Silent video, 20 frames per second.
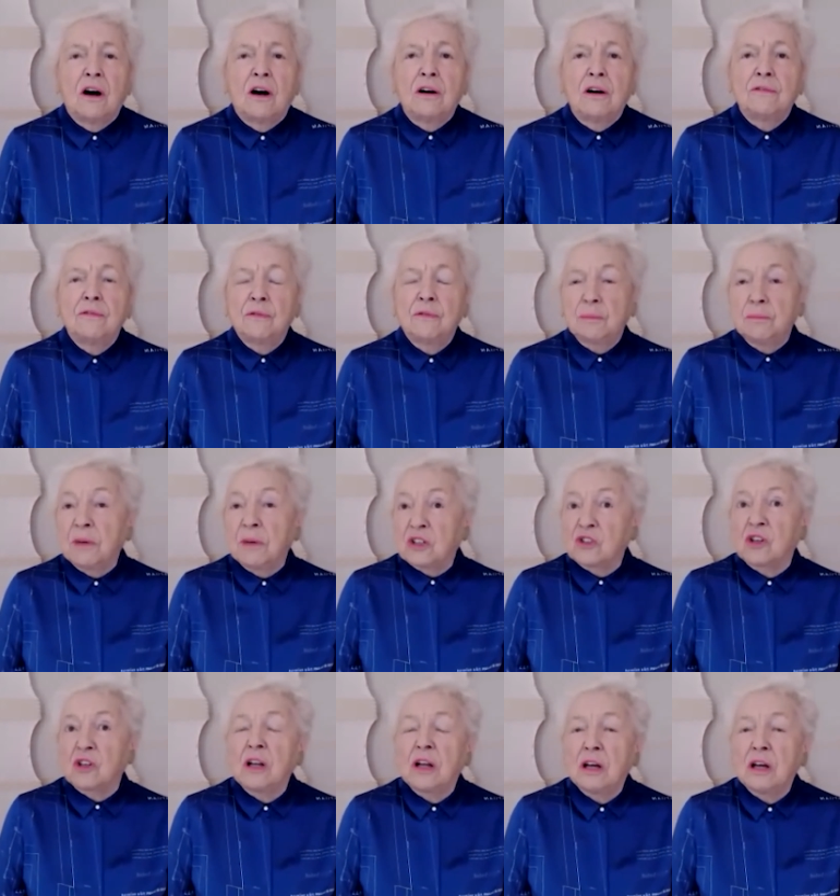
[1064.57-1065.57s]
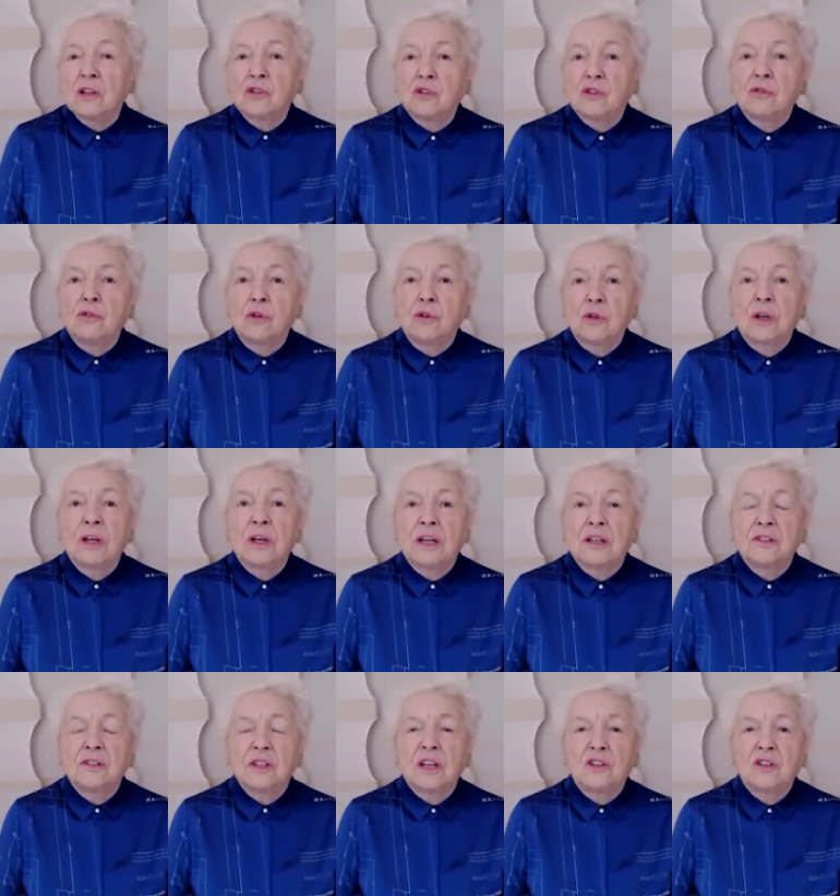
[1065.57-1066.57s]
of much larger
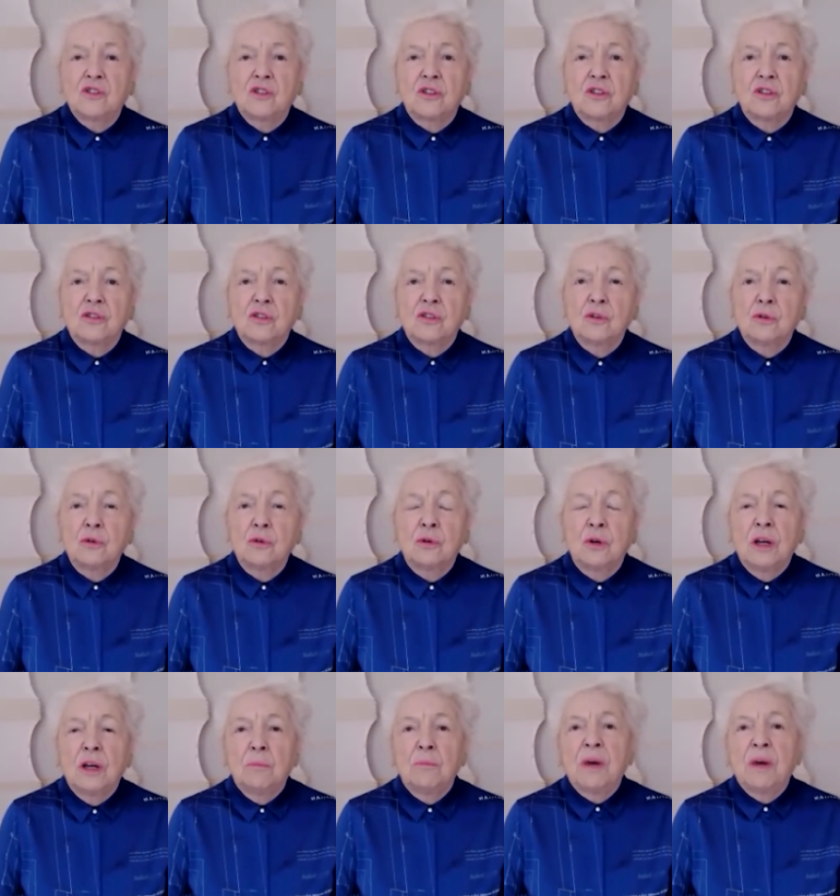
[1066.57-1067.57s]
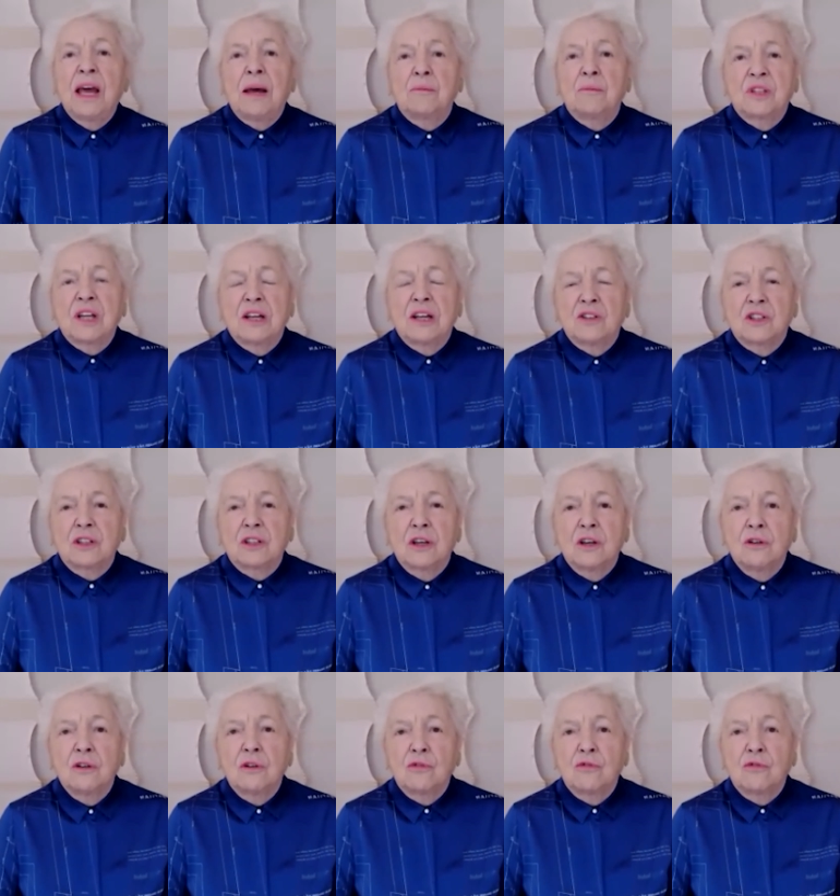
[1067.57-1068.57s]
organizations who perhaps had to
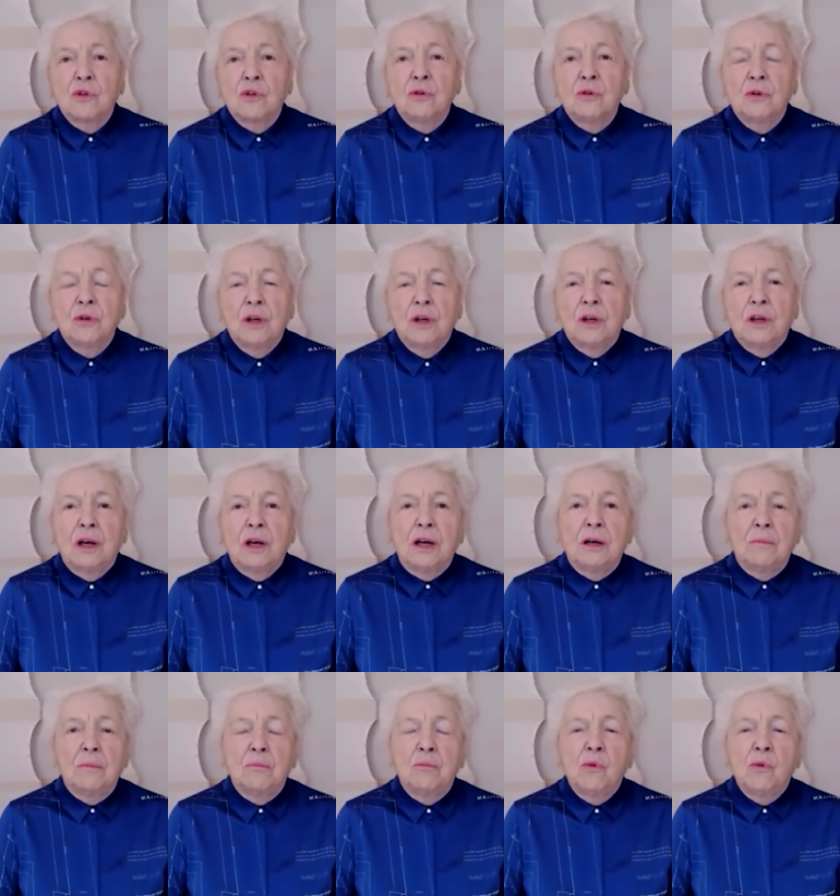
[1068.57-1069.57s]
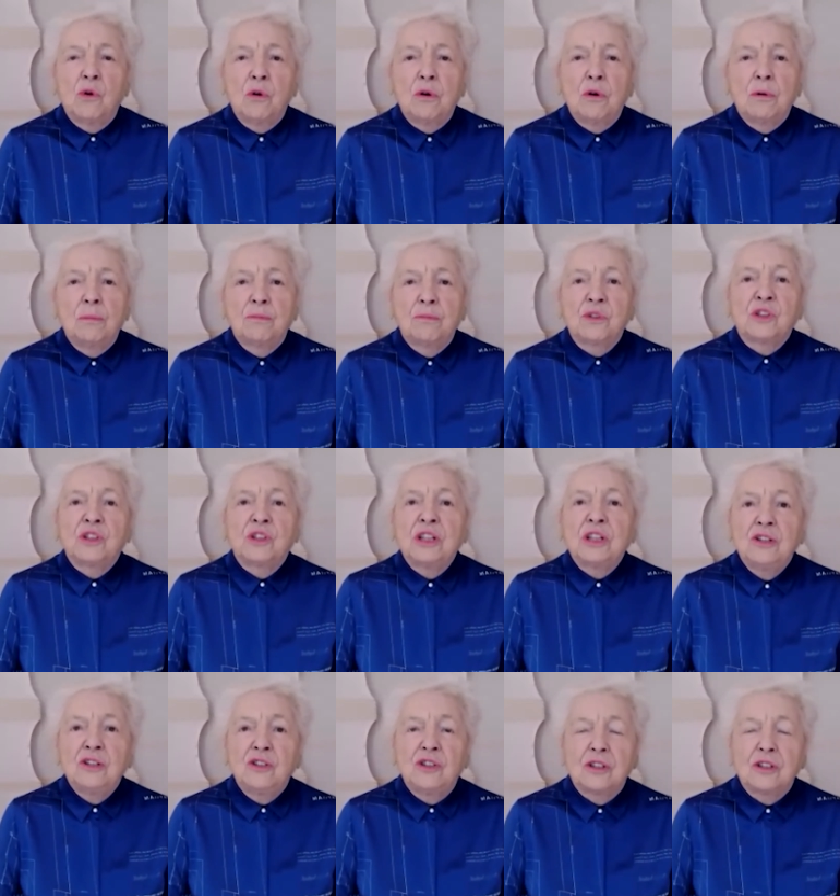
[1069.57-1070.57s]
go through uh, more
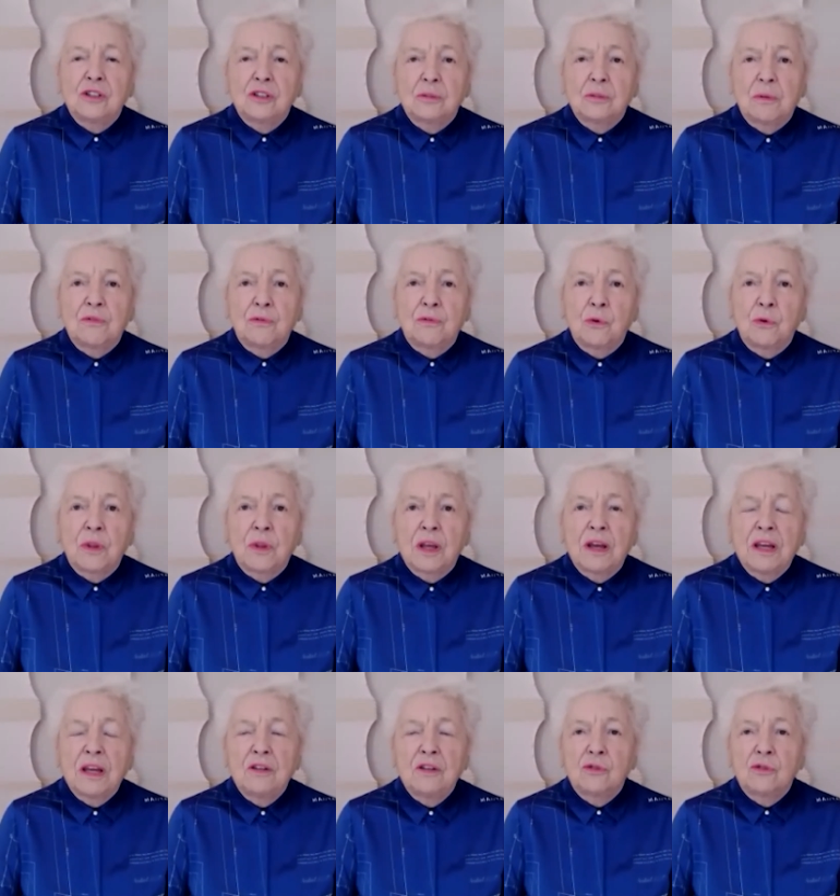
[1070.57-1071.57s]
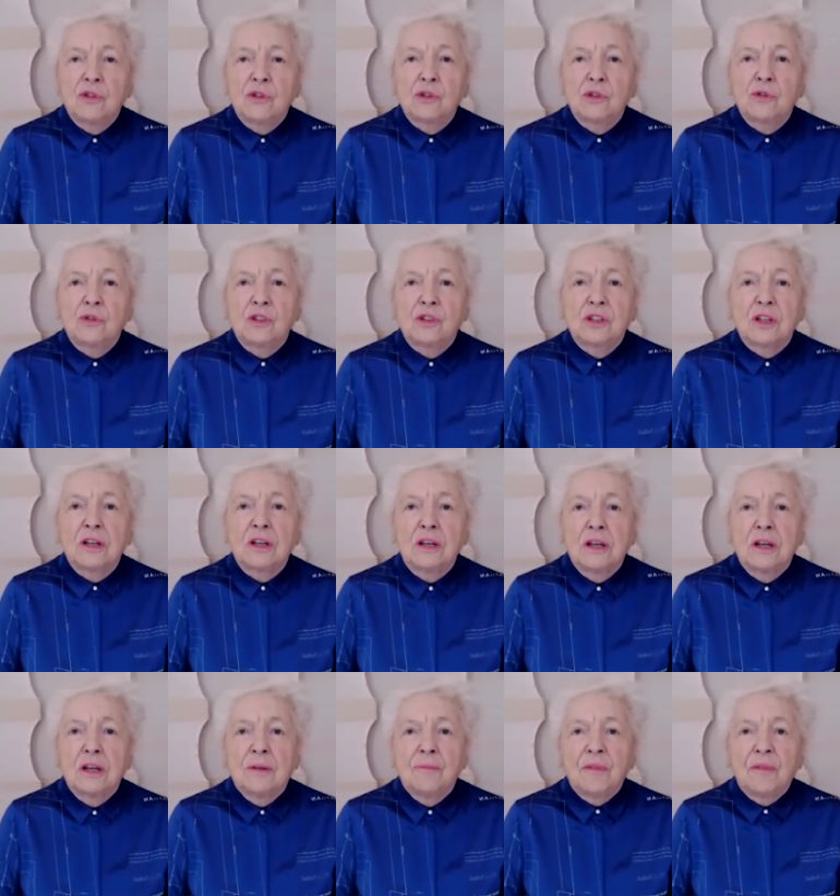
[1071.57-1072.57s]
procedures before they introduced a,
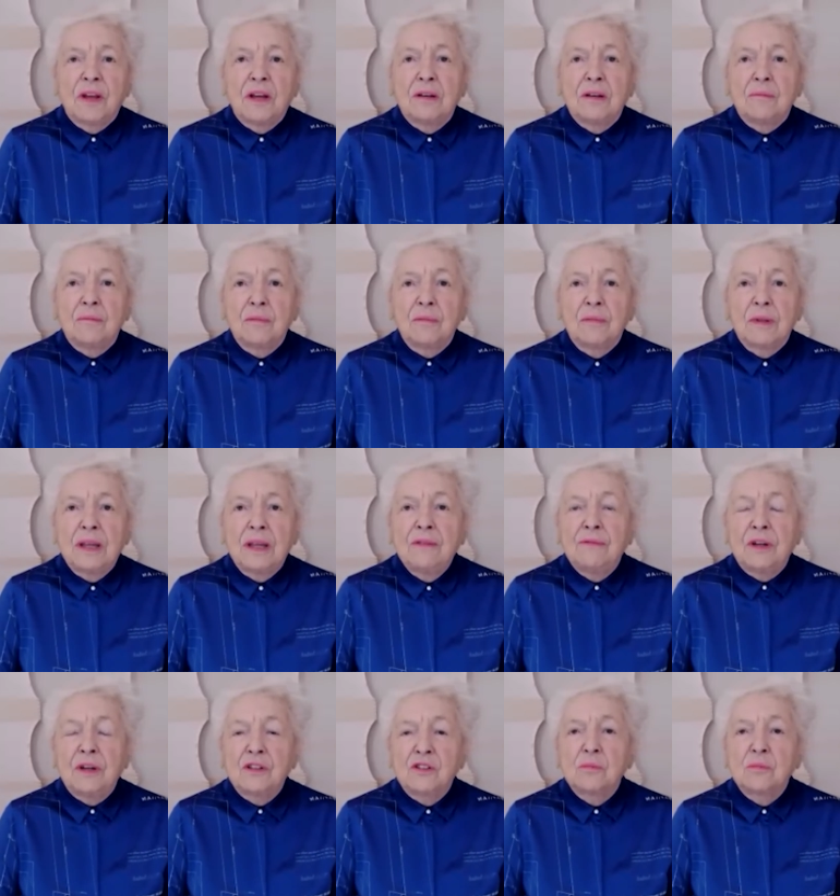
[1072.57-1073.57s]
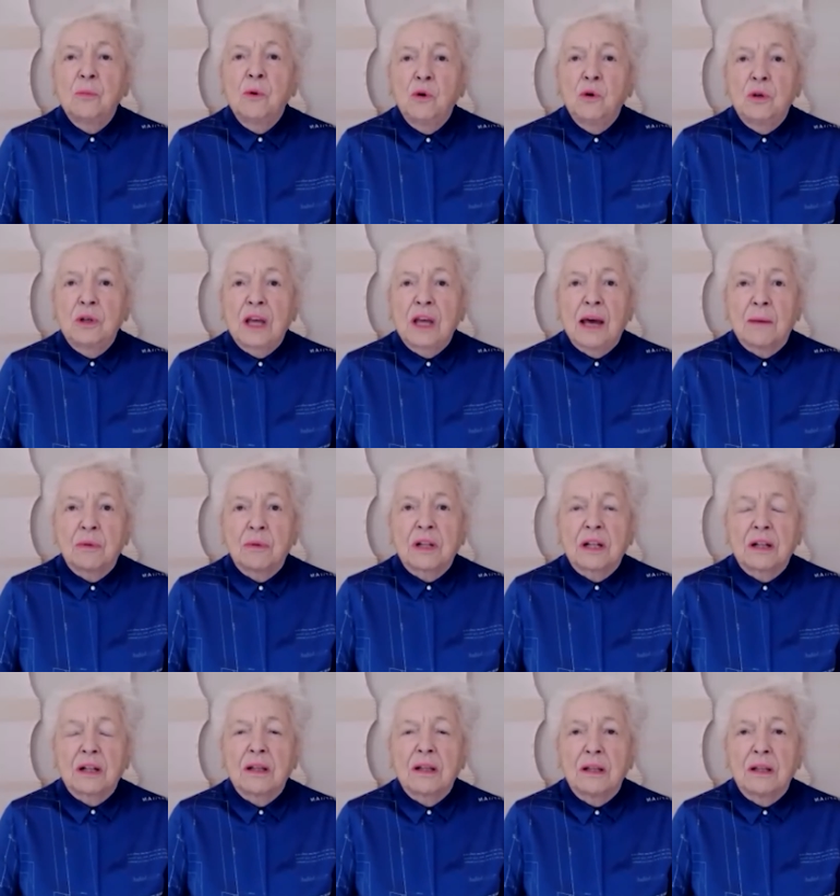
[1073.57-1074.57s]
um, even a small
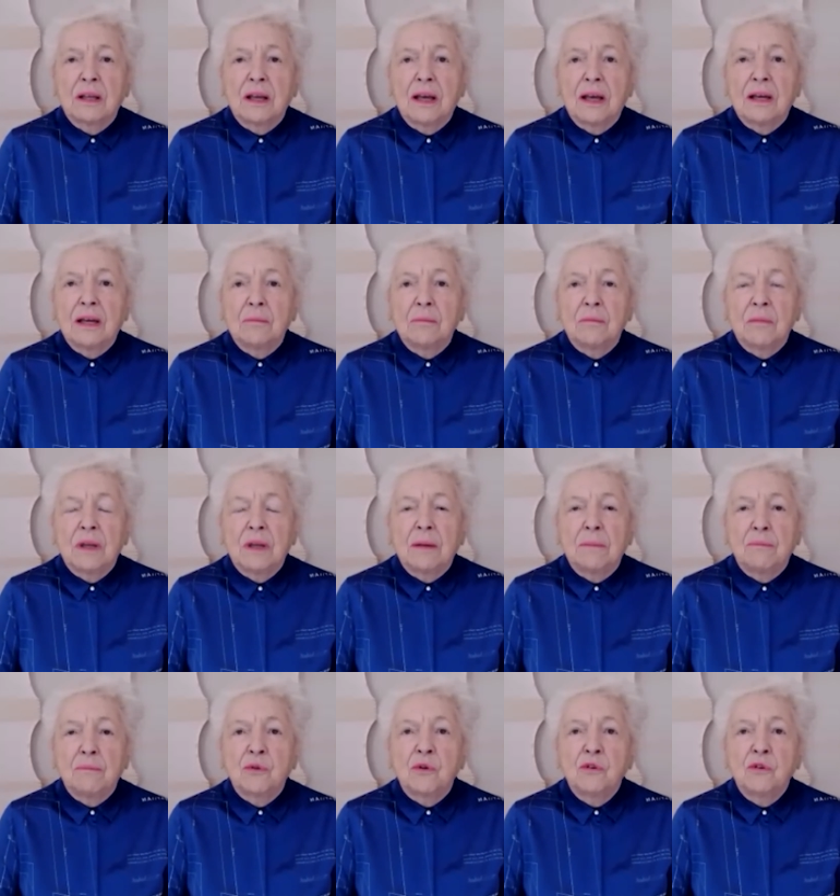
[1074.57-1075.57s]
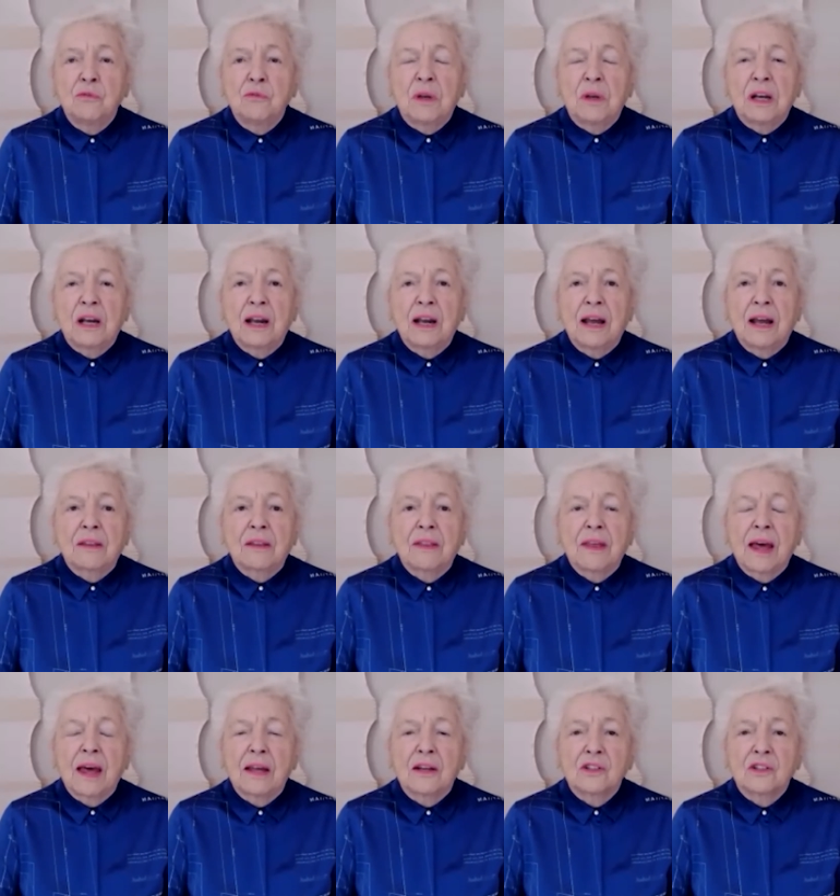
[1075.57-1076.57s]
capital um, improvement like
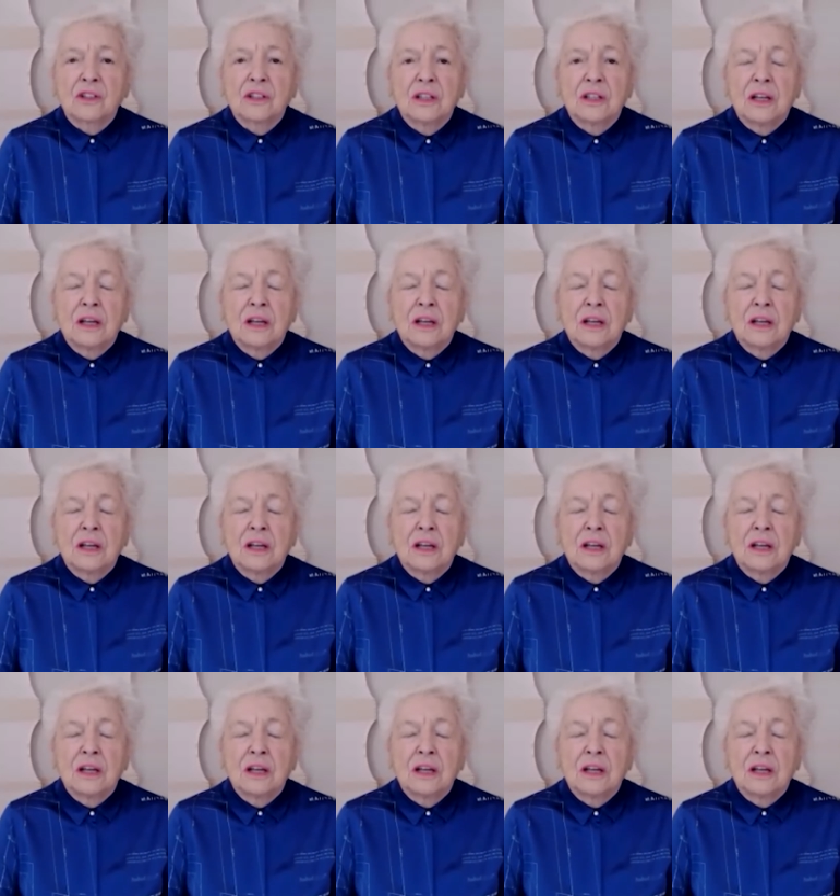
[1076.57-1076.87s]
that.